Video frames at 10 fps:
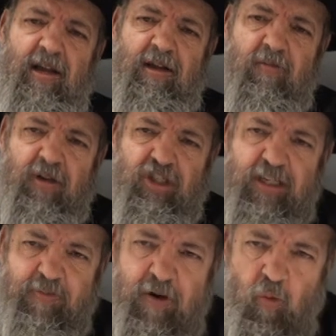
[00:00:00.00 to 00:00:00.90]
eh, eh, which
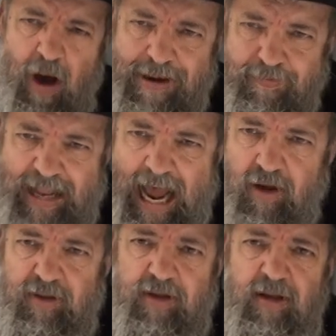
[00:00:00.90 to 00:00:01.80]
has been wiped
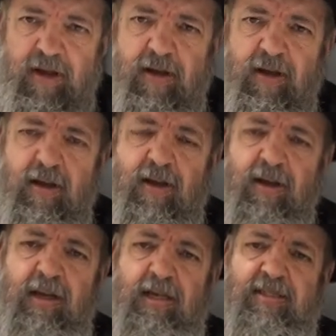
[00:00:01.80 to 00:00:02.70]
out.
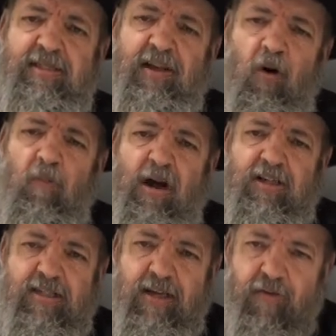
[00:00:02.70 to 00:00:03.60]
It's so
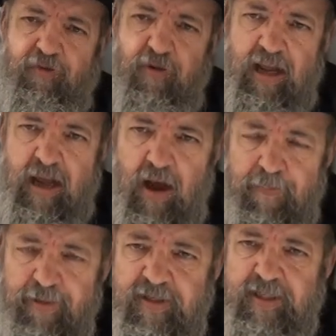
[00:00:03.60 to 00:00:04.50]
much suffering. A
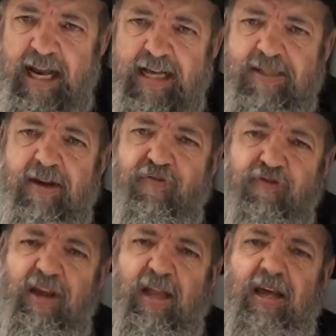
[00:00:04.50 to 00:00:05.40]
person has to
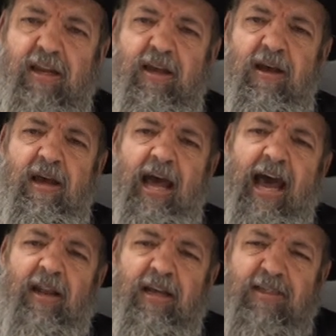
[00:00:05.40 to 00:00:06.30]
feel it.
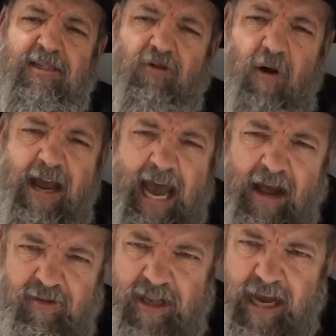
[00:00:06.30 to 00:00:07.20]
At least cry
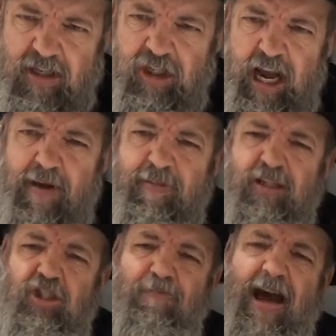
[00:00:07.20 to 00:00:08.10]
out to Hashem
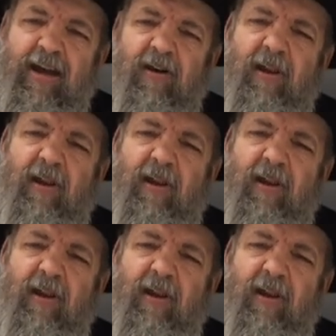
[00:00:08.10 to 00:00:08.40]
in Shema